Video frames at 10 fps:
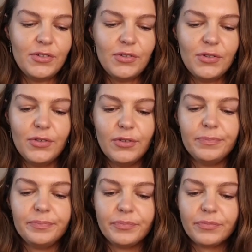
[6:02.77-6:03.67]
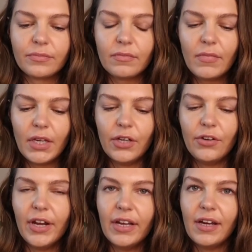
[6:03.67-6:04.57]
to
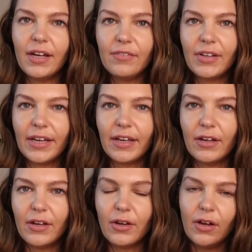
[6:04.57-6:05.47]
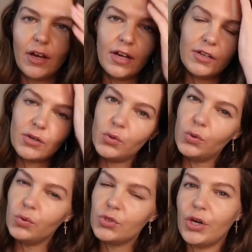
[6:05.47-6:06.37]
create kind of like a
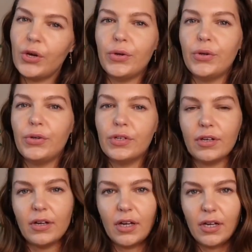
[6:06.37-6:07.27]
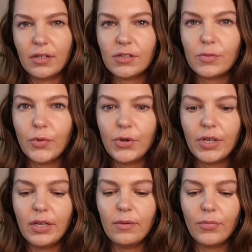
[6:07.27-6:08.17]
cool toned
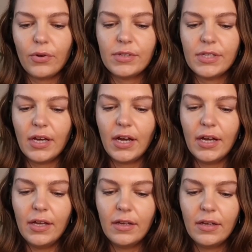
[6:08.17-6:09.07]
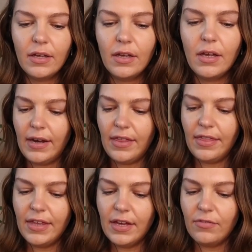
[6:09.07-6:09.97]
smoky bronzy eye. And I
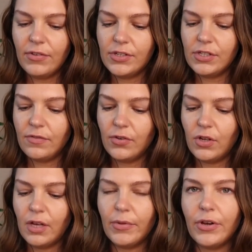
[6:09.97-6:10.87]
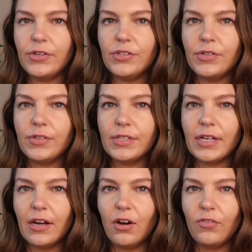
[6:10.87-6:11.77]
think first of all I'm going to
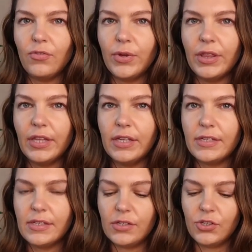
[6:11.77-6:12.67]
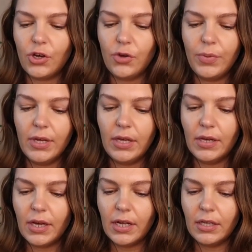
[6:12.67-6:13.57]
start off with this
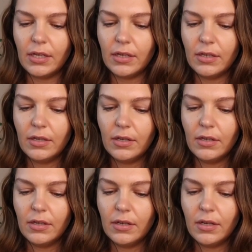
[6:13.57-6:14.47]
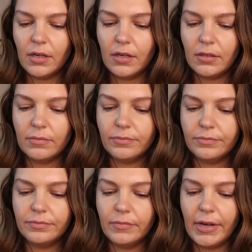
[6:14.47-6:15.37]
taupey color
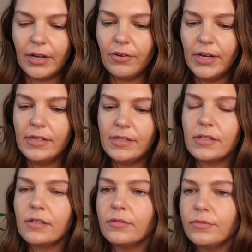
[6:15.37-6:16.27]
in my crease.